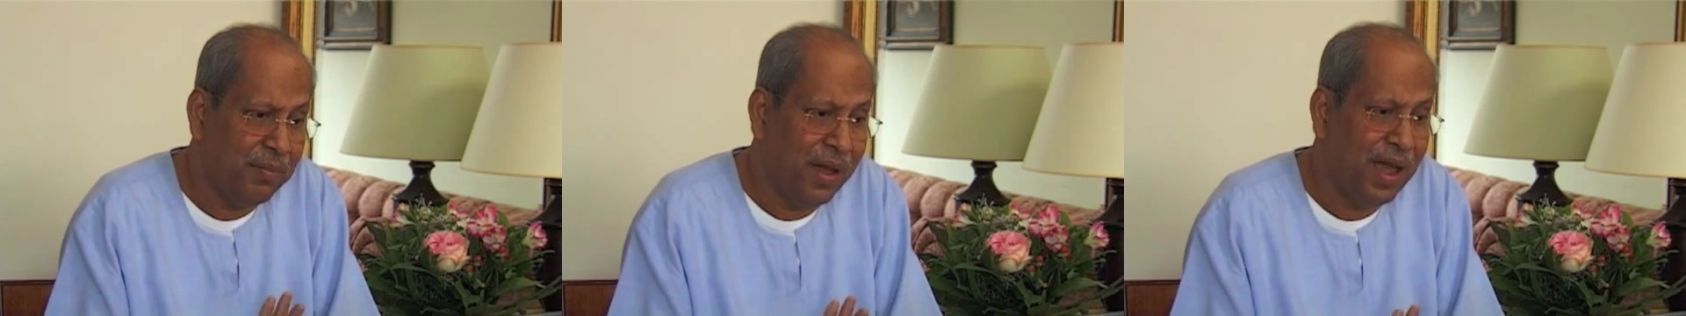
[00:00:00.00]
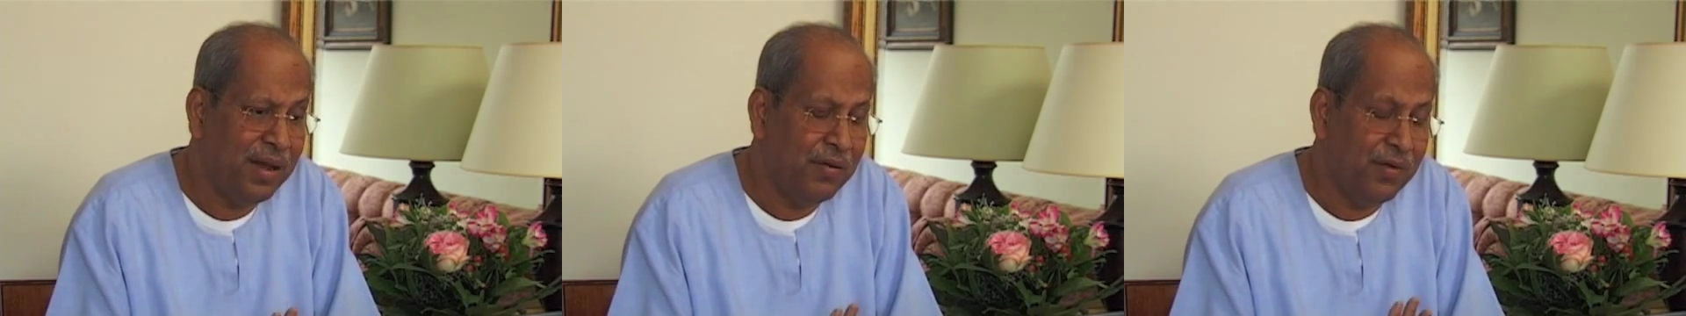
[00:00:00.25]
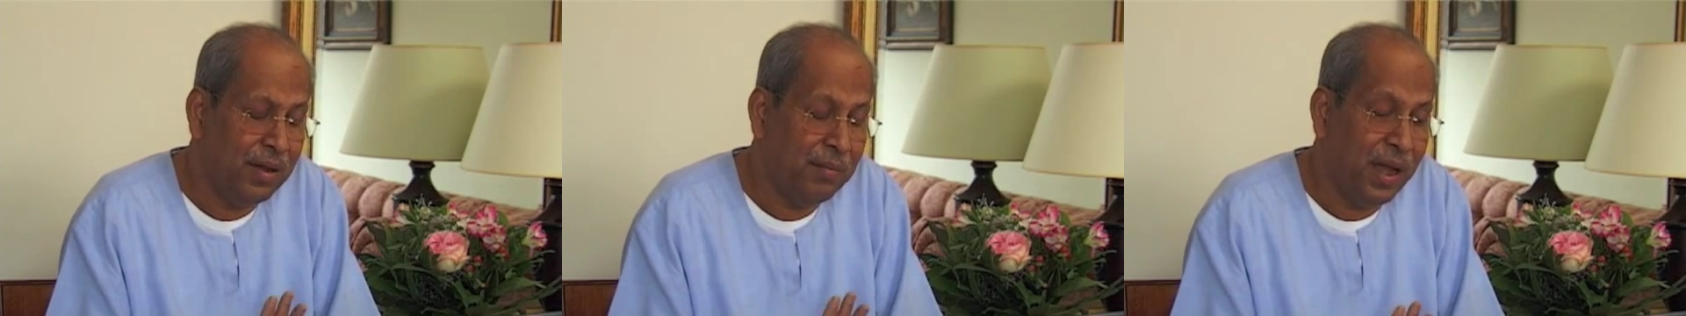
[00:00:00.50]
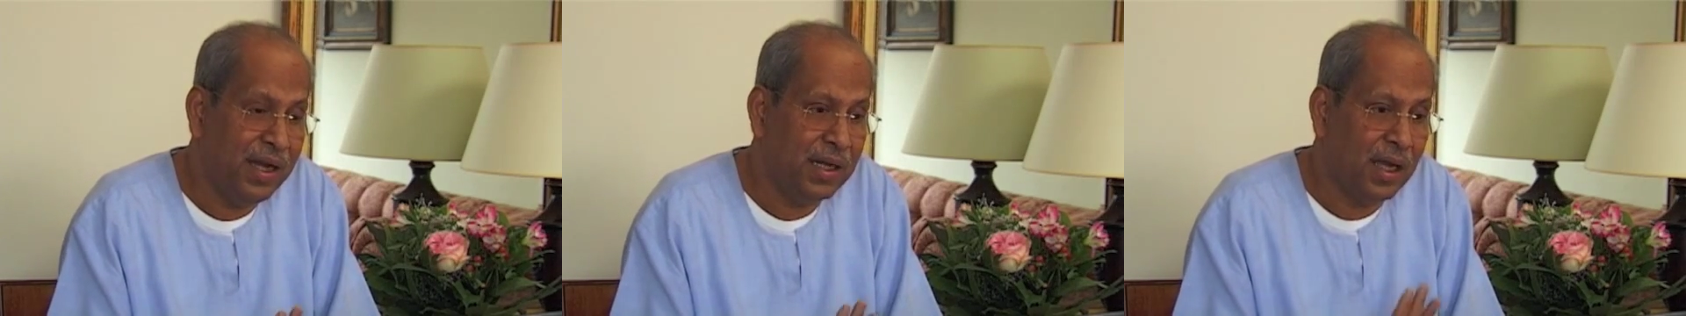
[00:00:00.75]
When a
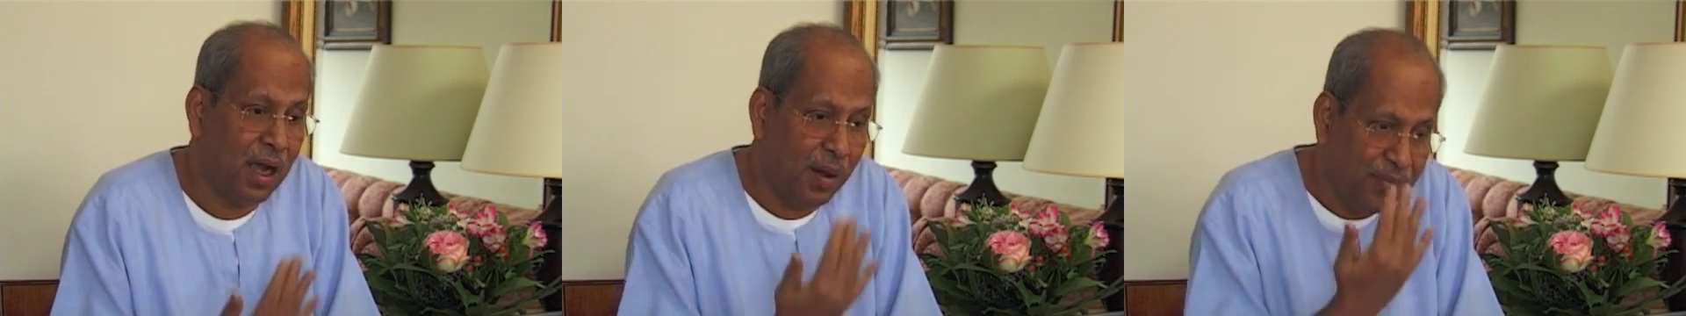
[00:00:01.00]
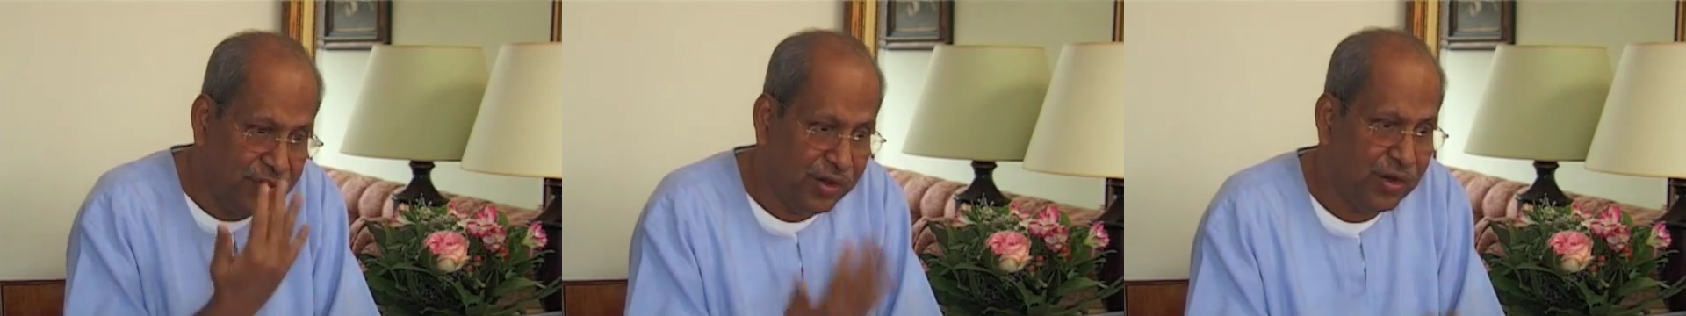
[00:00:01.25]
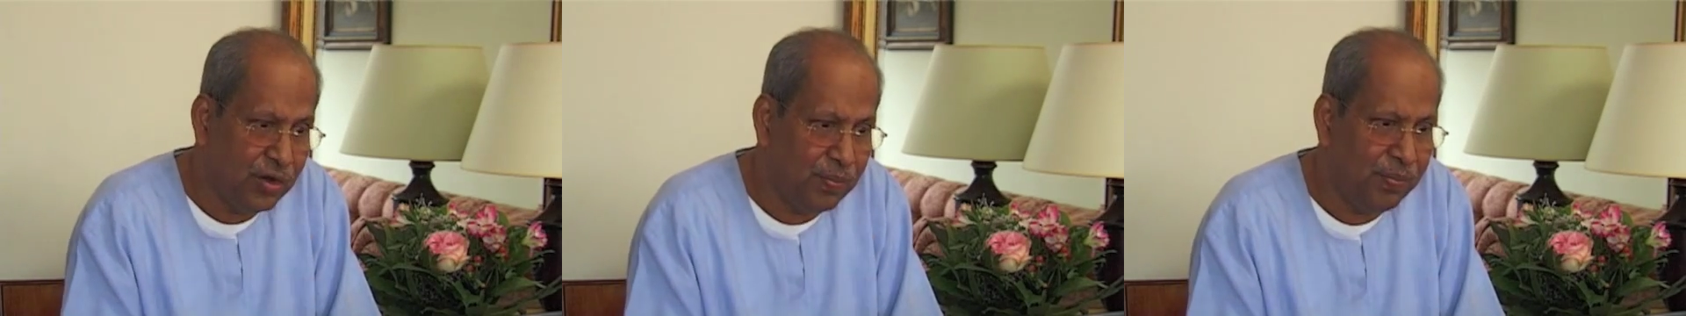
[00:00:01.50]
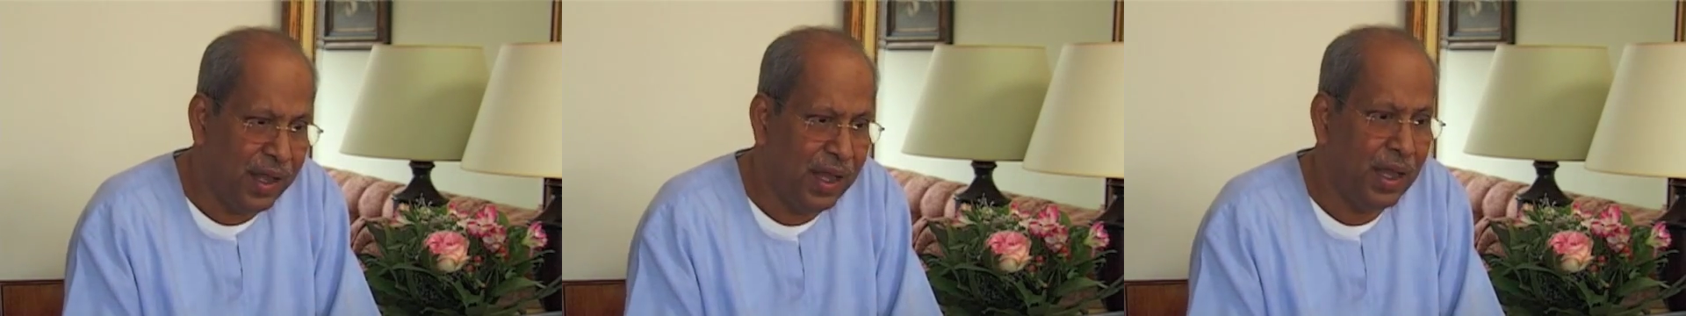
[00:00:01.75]
mind comes
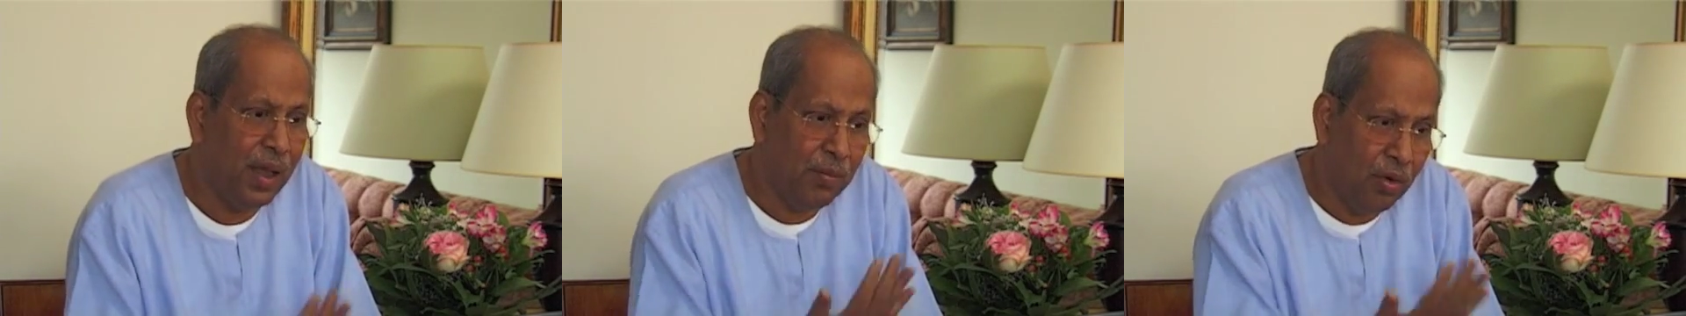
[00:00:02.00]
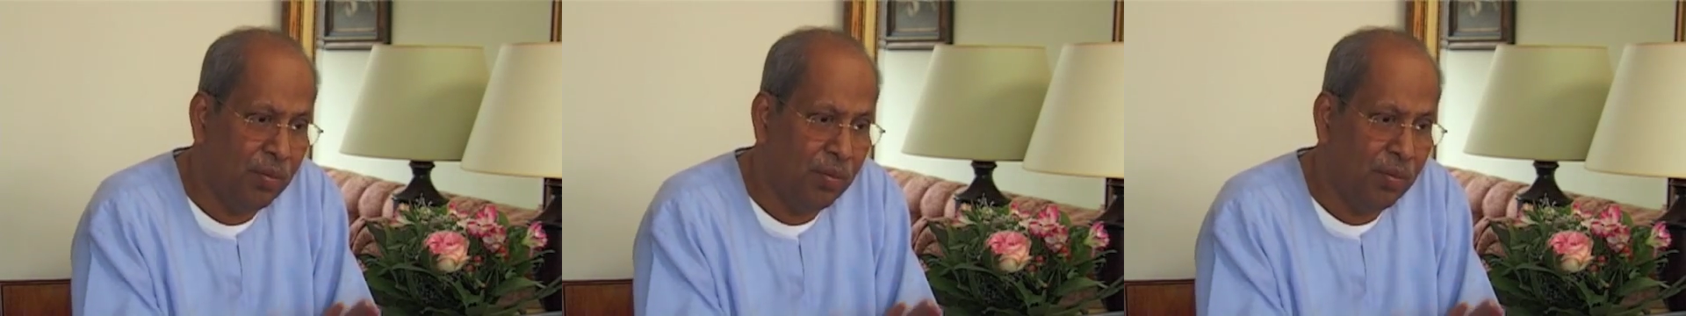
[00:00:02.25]
into play,